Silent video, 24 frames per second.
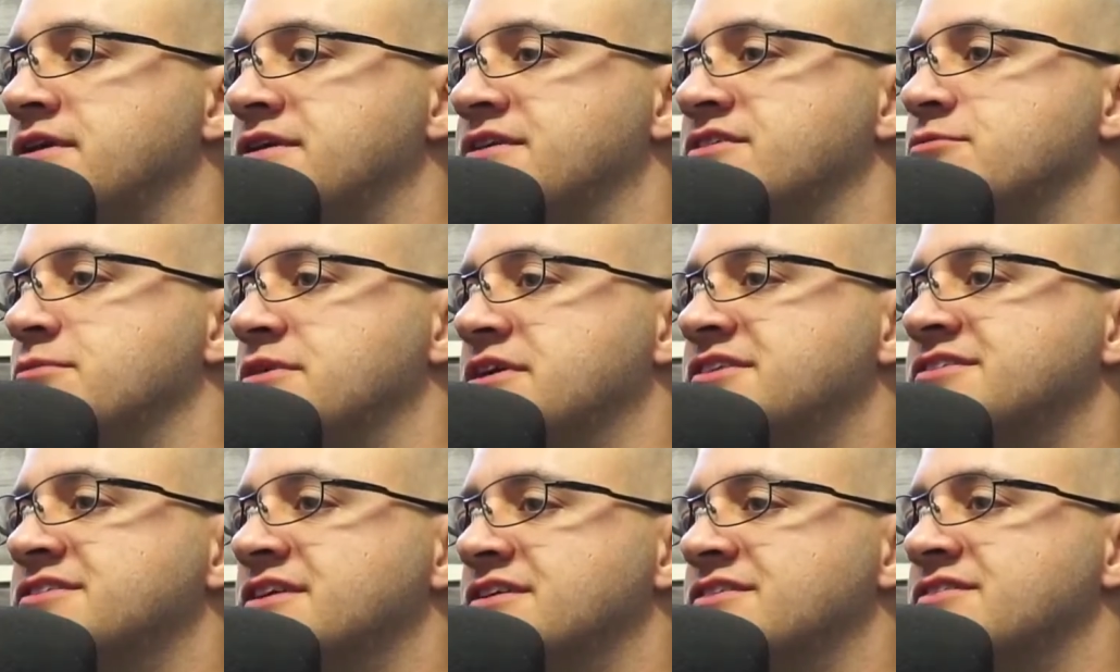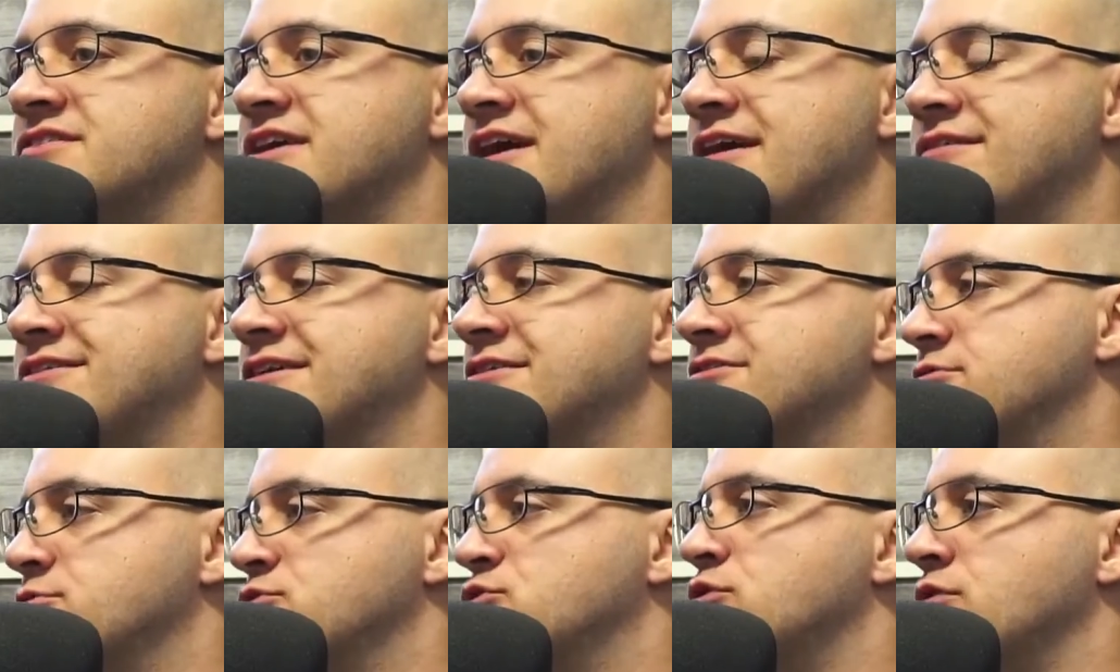make sense that you have to have
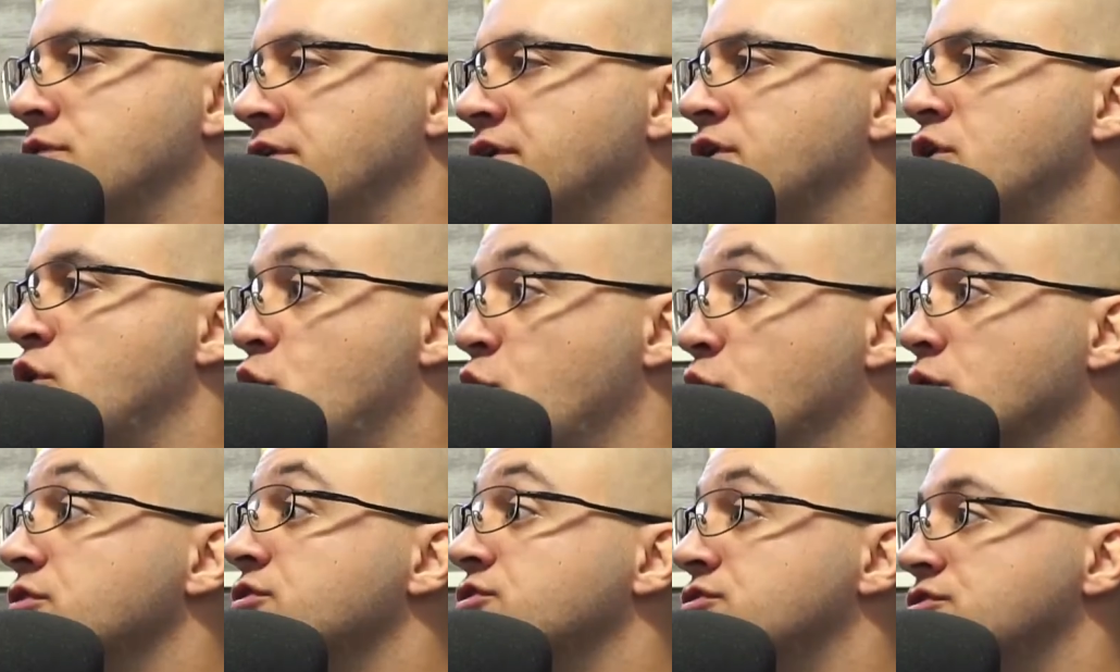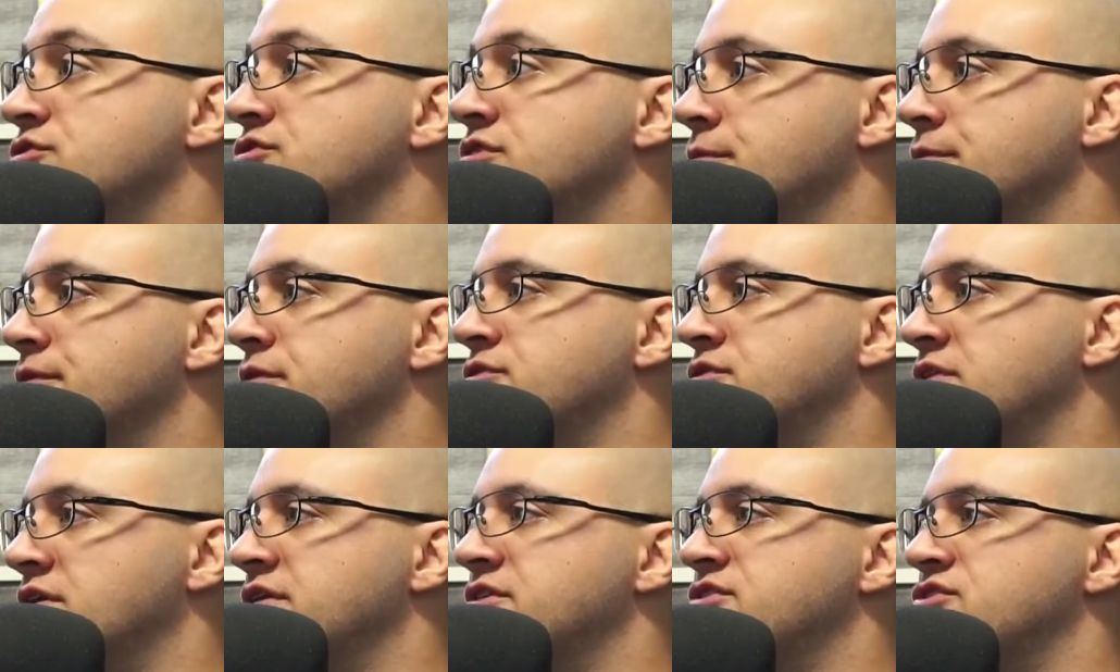some sort of like course or something so
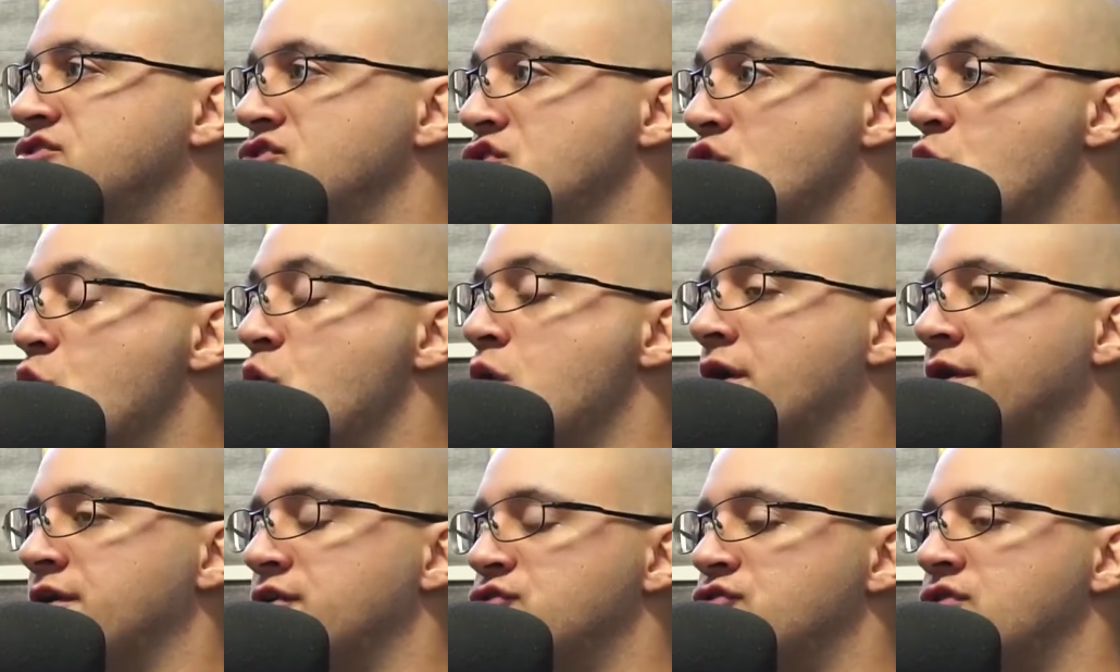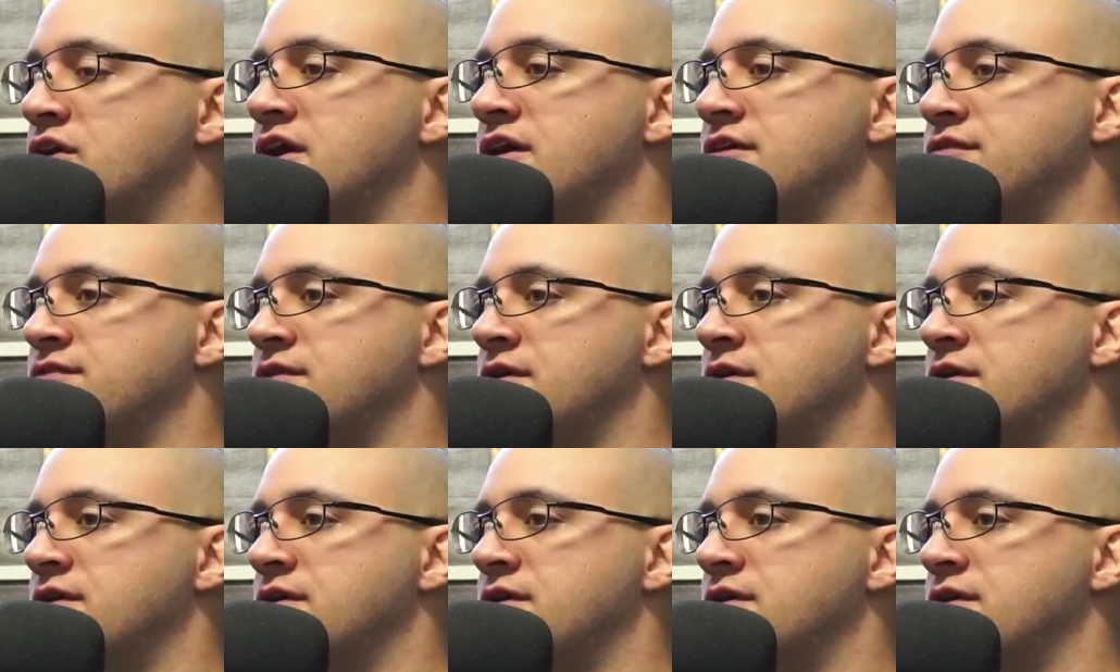you at least know how to drive.